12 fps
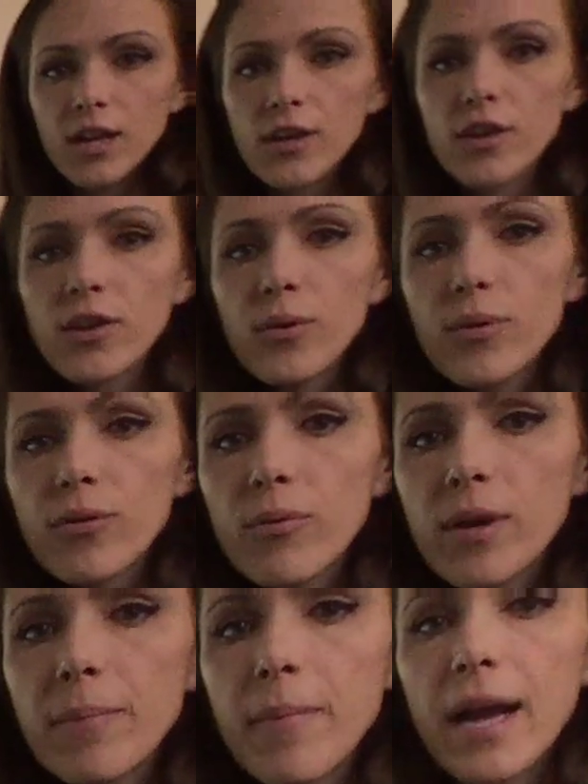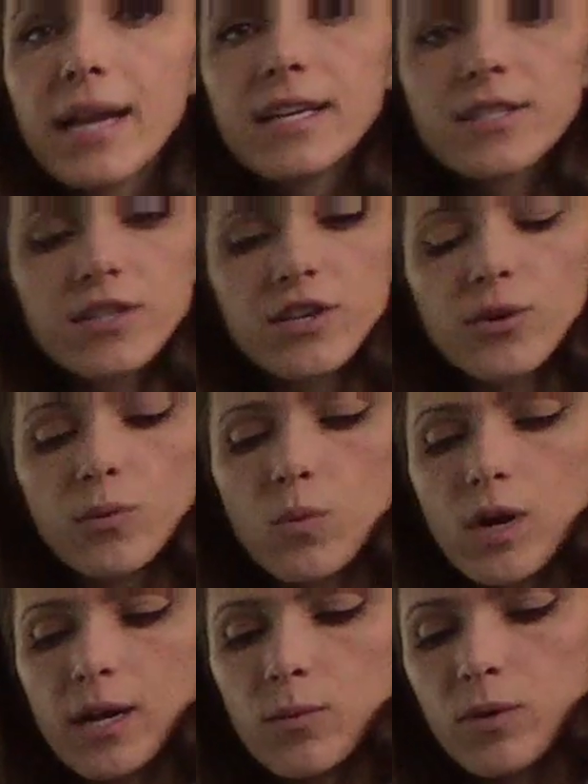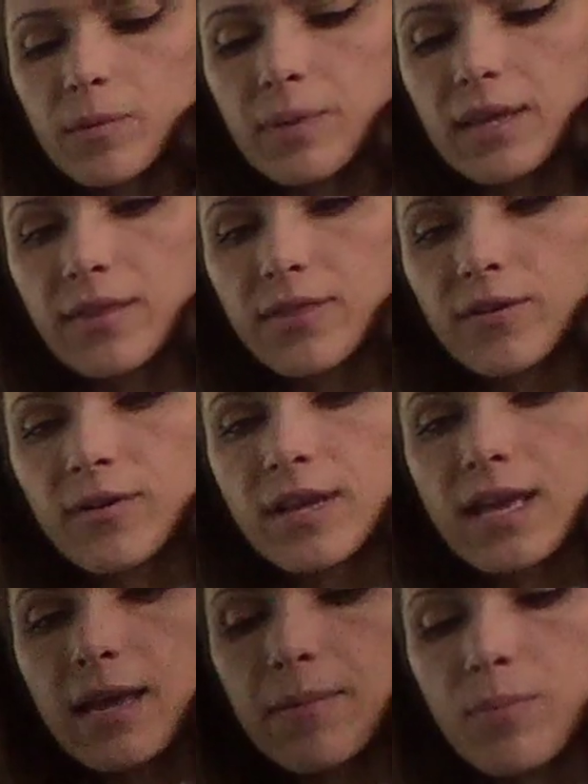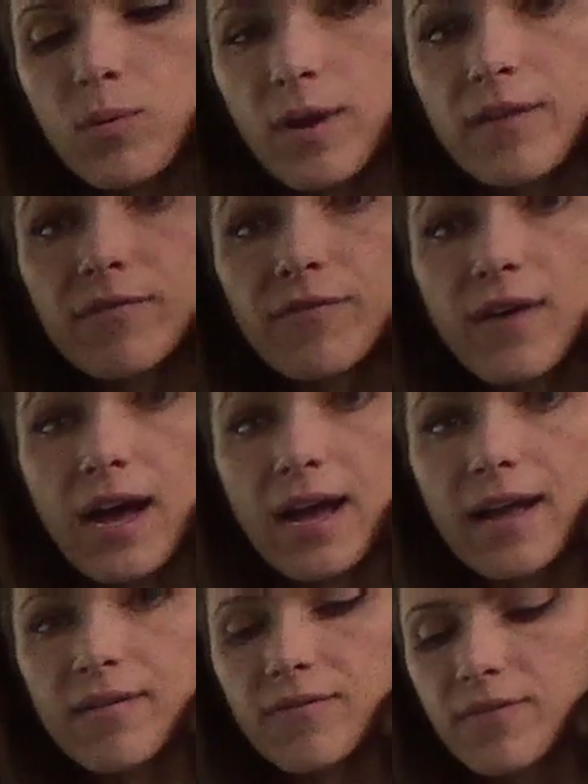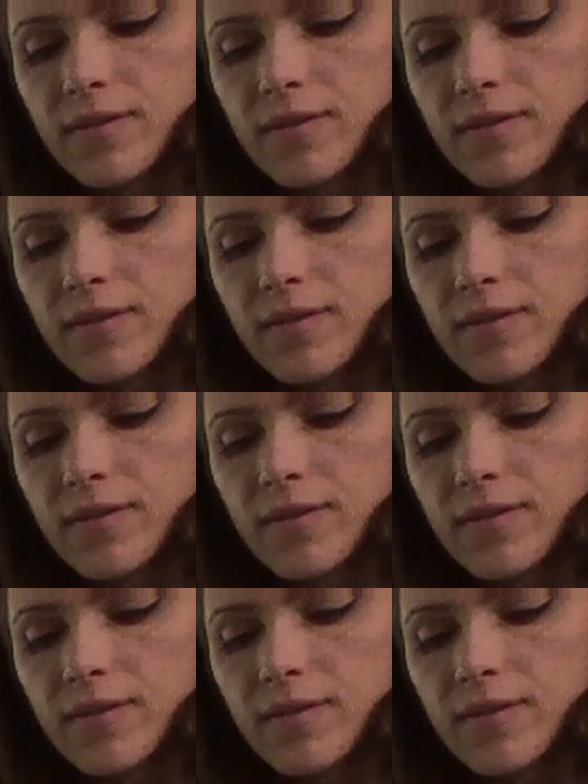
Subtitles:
Q3 minus Q1 would be 38.5,